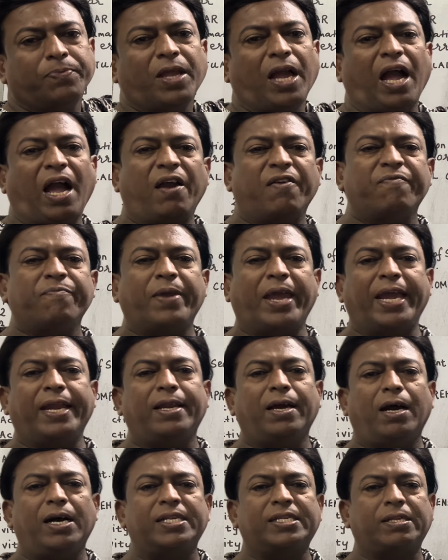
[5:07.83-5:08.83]
I've
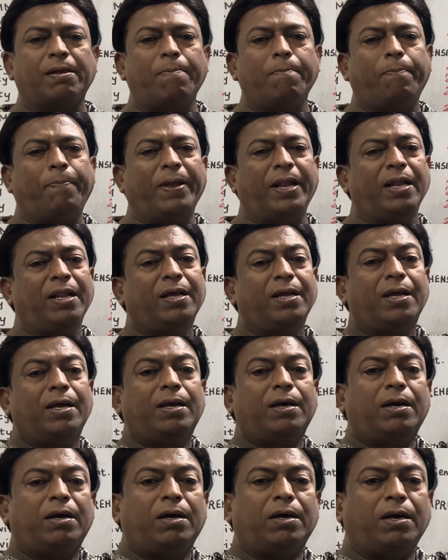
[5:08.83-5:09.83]
made a
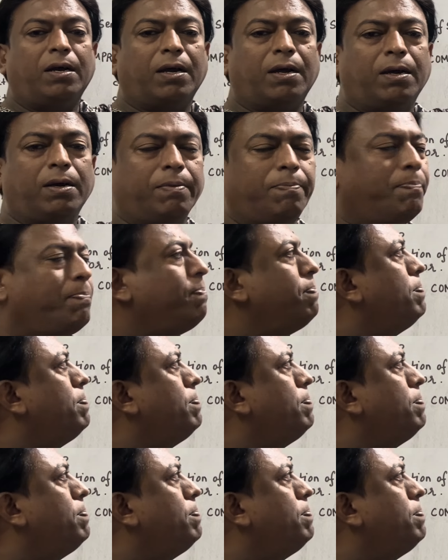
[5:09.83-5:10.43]
simple